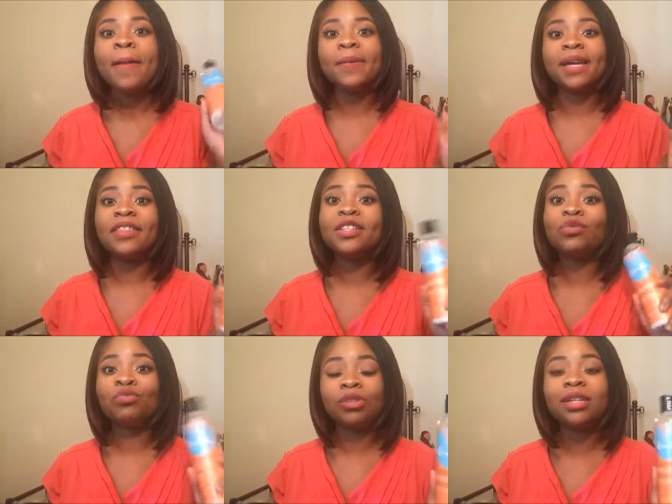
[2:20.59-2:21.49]
but yeah
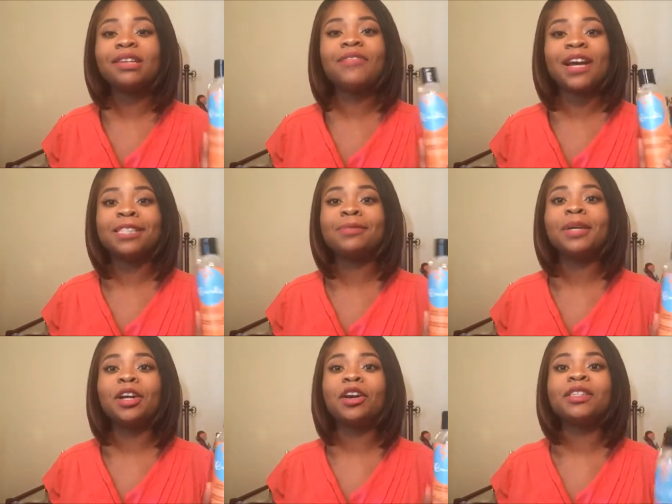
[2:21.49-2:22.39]
this really defines
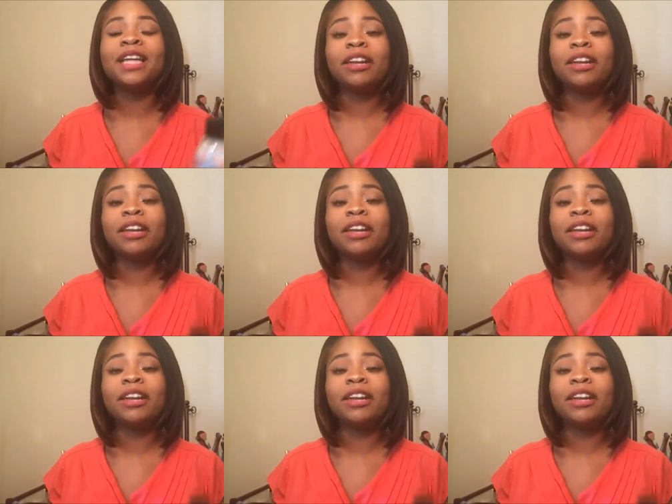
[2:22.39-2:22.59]
my curls